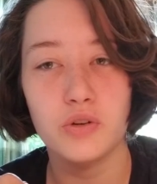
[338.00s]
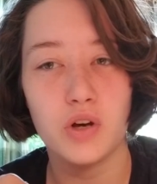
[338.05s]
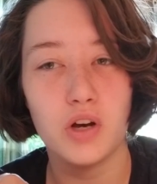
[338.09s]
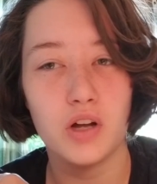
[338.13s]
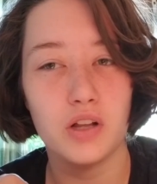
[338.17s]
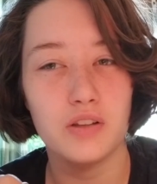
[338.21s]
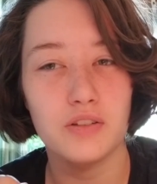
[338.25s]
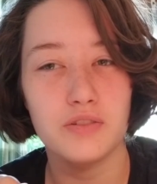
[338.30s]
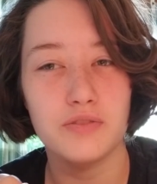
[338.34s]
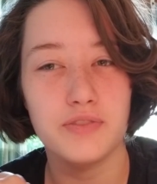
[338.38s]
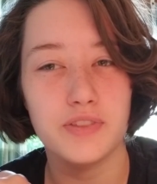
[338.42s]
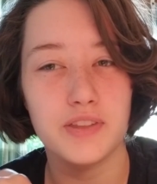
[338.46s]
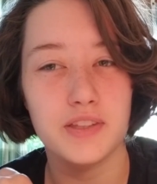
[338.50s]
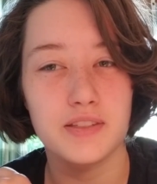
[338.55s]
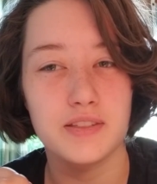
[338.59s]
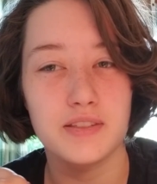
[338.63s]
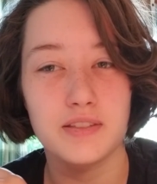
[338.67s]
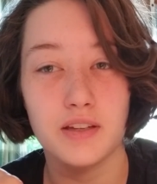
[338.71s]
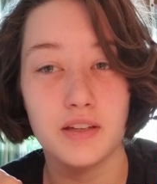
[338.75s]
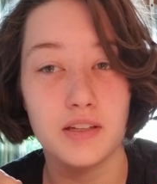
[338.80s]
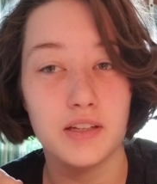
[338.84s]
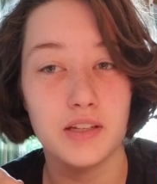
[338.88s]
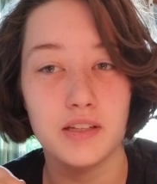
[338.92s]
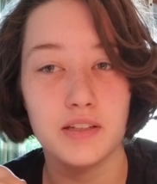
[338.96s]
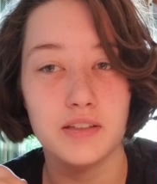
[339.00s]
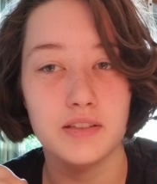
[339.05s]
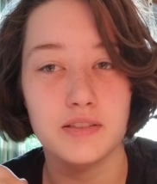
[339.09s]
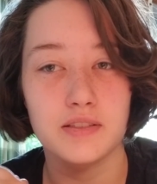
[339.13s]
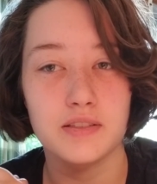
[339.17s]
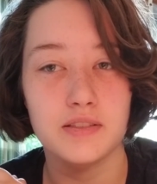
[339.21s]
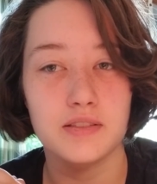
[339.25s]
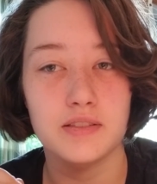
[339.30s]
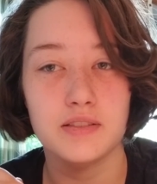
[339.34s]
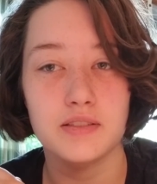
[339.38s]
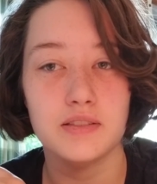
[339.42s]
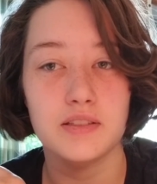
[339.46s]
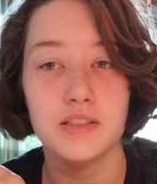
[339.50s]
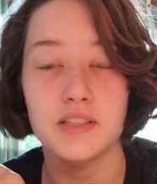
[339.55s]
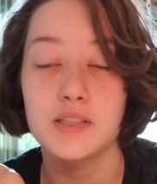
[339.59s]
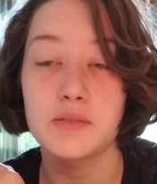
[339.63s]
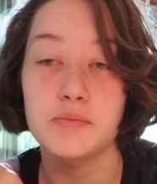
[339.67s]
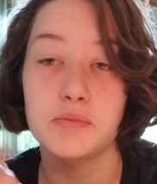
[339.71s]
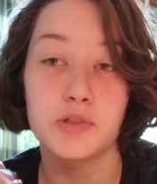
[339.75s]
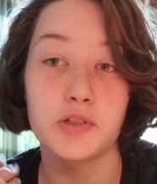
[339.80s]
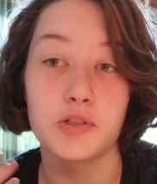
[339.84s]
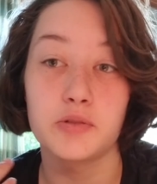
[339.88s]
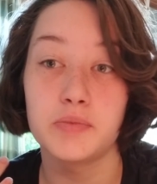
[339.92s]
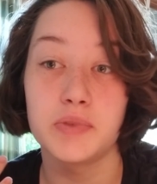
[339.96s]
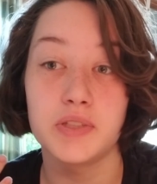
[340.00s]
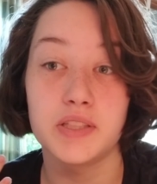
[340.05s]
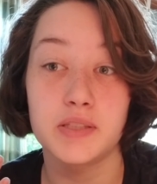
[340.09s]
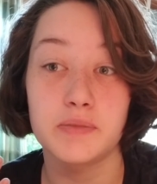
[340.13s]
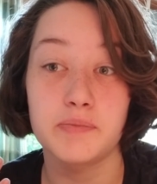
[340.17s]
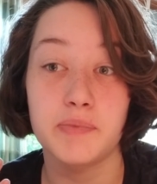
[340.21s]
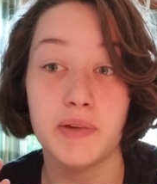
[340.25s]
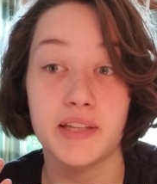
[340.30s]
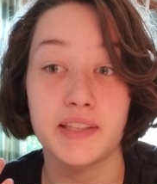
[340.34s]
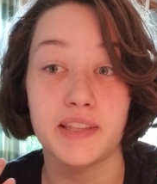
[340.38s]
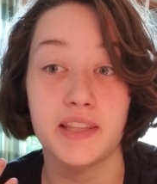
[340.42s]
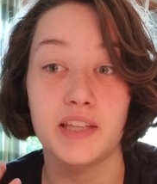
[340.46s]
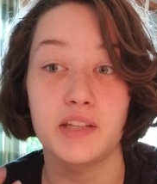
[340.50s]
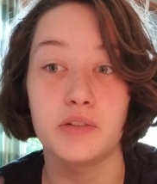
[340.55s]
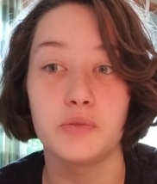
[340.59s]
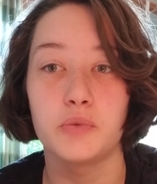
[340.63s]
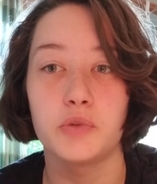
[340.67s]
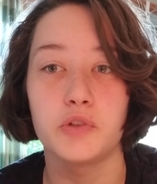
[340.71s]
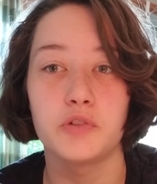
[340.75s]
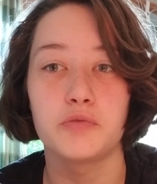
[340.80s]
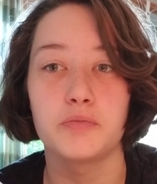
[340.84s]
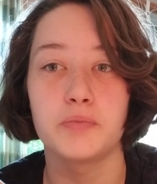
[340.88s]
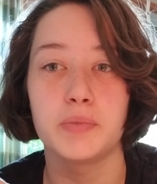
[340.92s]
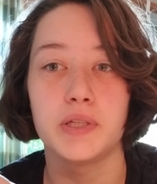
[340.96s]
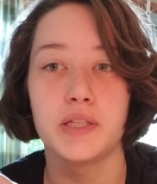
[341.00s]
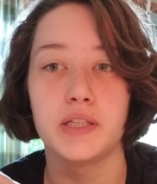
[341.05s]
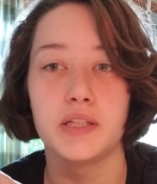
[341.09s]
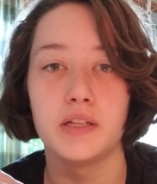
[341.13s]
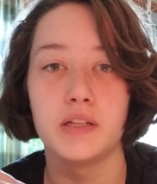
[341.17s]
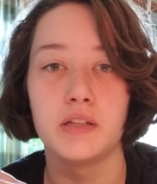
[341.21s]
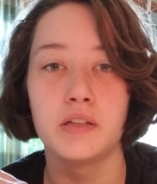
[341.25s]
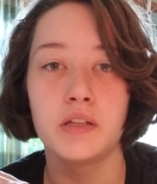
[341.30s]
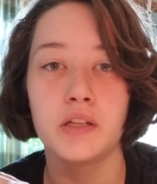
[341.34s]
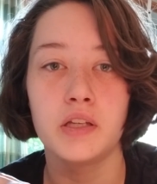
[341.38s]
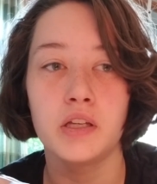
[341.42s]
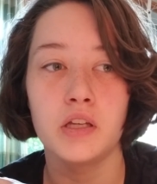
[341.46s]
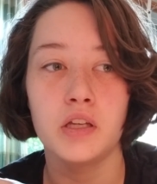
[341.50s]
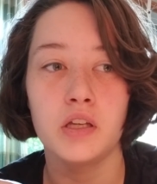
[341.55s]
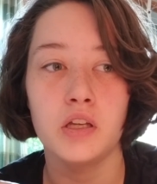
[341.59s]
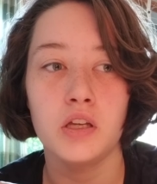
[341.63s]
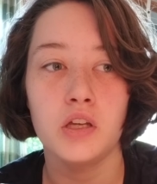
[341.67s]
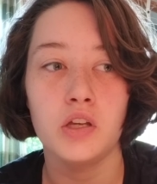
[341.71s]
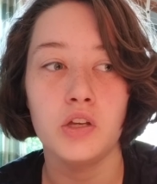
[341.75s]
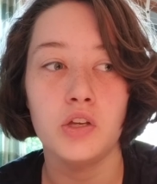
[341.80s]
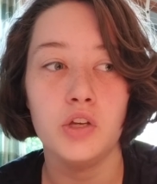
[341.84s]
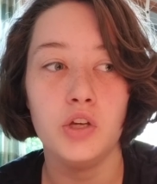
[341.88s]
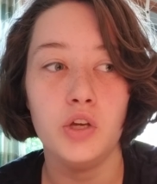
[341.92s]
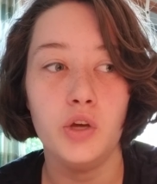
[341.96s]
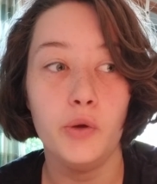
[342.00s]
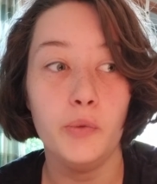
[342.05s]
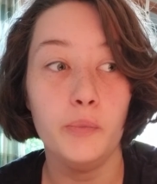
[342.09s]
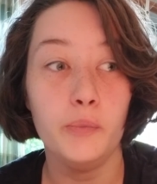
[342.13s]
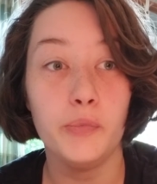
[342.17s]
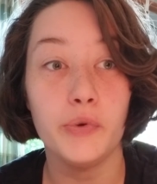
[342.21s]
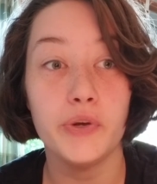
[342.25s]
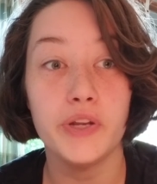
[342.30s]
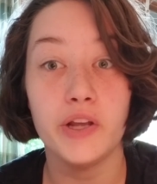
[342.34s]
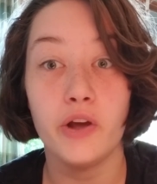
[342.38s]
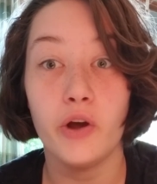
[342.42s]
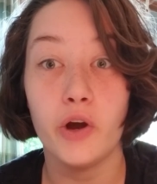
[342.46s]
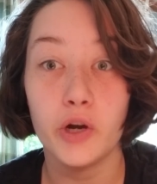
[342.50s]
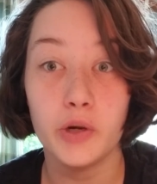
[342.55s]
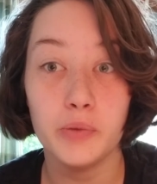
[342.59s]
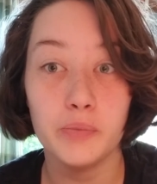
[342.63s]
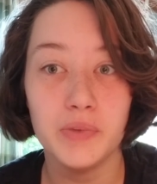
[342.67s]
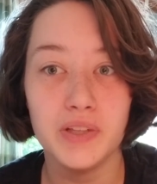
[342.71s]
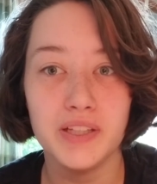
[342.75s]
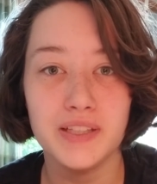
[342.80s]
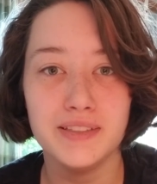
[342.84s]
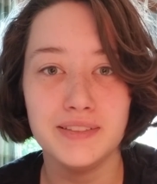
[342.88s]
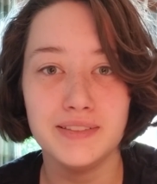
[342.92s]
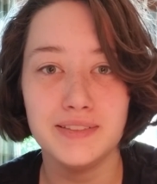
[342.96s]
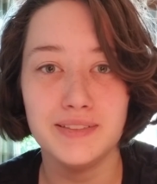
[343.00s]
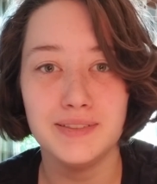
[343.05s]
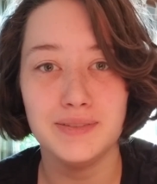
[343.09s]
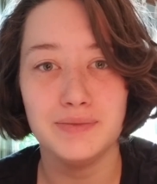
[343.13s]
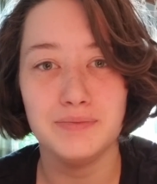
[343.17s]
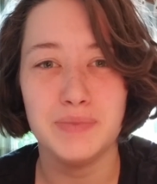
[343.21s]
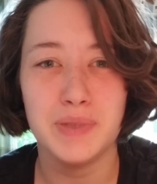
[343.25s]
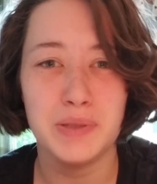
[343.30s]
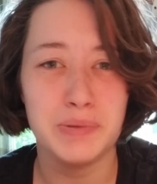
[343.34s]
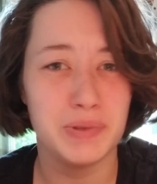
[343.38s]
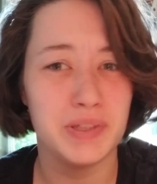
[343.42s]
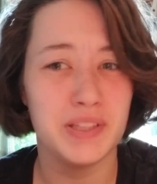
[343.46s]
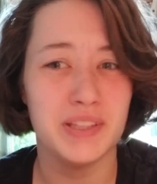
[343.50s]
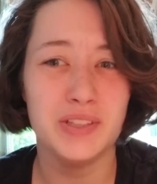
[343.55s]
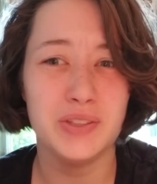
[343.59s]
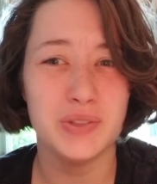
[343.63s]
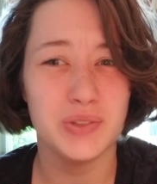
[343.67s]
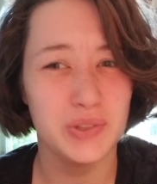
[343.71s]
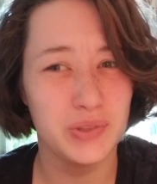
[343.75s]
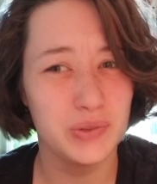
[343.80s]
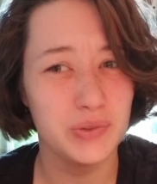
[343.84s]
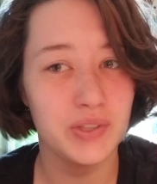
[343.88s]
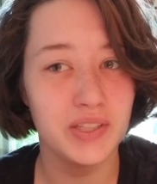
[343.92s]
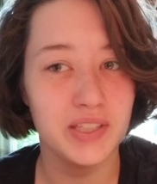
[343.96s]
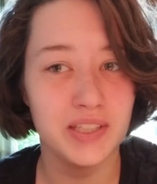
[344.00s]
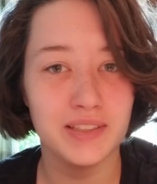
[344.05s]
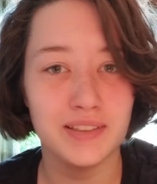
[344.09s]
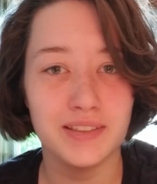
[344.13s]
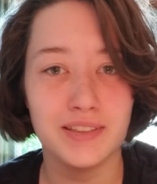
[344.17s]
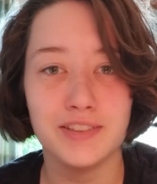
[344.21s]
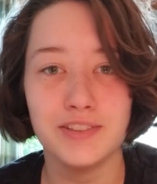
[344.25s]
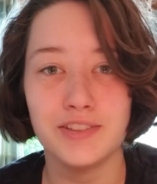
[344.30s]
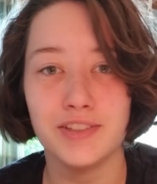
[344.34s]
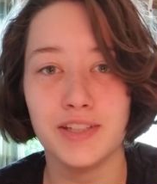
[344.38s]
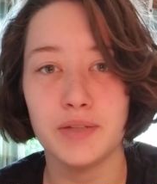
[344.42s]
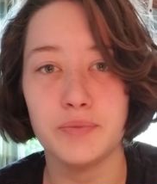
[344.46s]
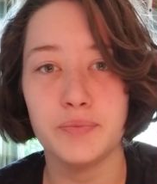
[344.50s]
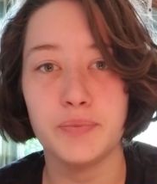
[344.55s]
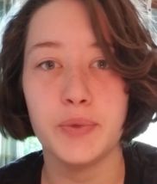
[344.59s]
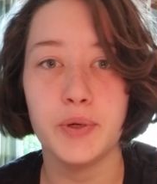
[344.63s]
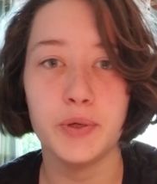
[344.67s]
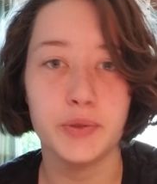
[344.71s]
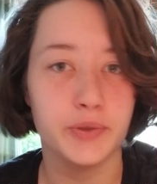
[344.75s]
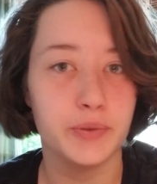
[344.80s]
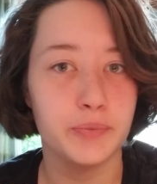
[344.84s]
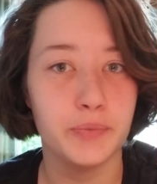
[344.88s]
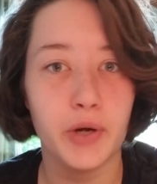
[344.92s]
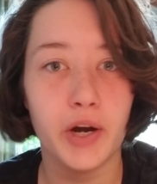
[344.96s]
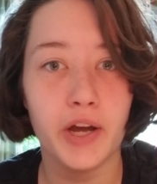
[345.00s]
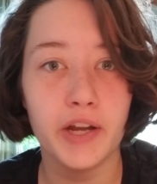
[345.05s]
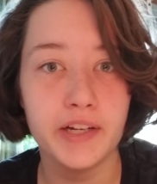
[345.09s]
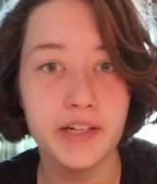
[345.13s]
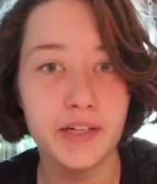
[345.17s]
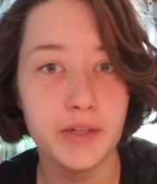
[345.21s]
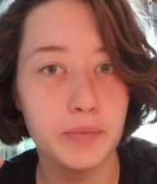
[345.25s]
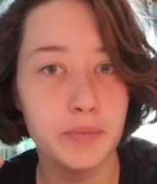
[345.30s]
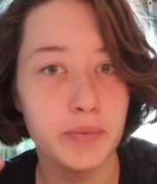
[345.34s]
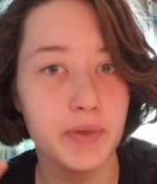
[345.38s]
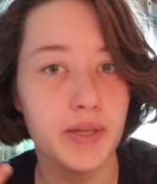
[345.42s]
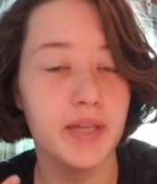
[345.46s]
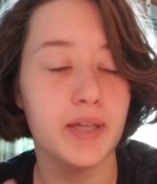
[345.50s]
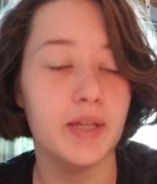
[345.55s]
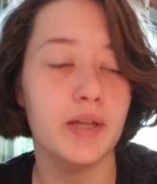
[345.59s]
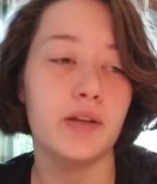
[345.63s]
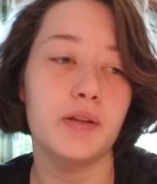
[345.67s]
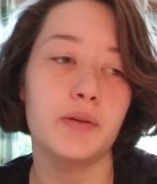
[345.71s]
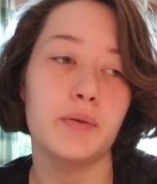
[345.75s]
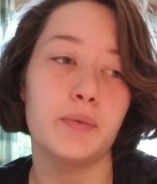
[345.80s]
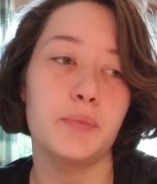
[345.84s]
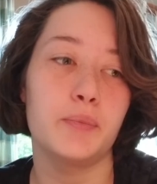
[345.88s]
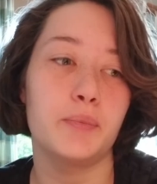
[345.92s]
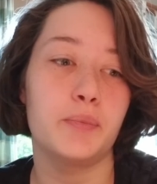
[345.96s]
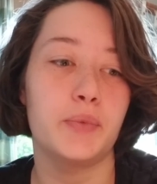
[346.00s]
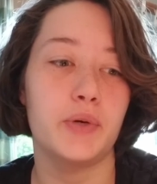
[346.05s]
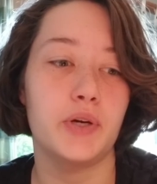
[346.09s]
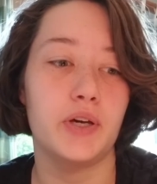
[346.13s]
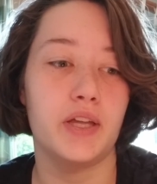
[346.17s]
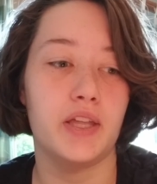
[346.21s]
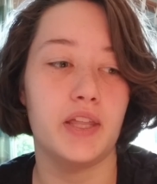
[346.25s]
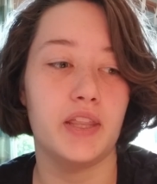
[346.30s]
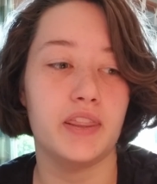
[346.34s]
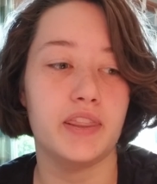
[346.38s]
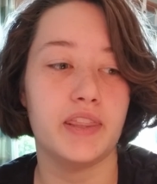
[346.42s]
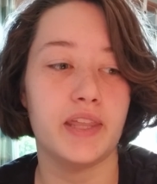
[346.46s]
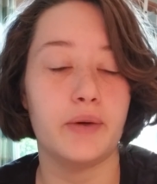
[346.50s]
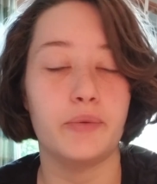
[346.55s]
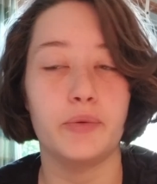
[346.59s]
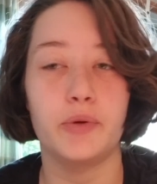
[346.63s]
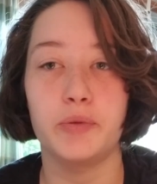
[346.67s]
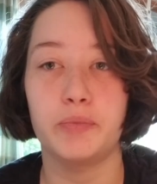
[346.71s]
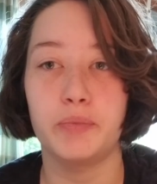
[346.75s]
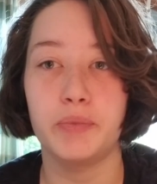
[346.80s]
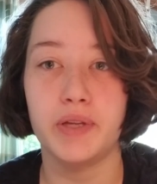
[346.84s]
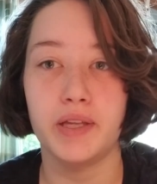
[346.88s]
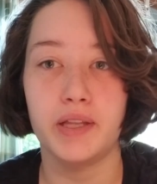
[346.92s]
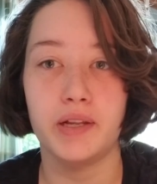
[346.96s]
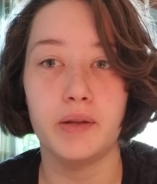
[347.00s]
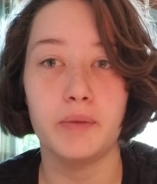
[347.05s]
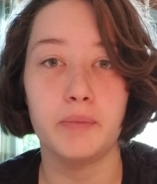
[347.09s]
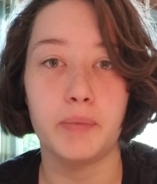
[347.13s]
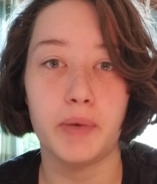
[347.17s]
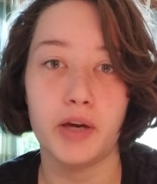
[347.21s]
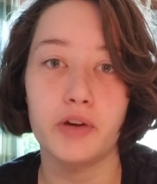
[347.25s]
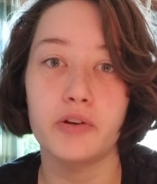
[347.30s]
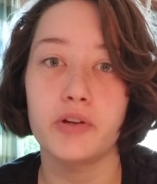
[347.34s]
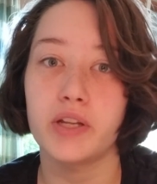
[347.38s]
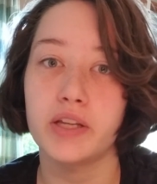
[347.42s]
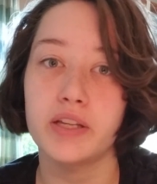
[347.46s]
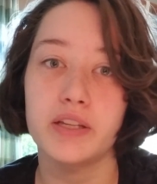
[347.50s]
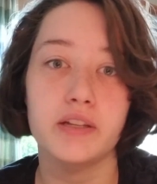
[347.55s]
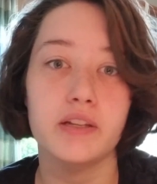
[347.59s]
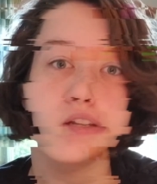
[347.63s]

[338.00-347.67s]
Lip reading: all of the studies, experiments back then would have been pretty harmless, maybe a little annoying because you get poked and prodded a bit, but that would have been about it.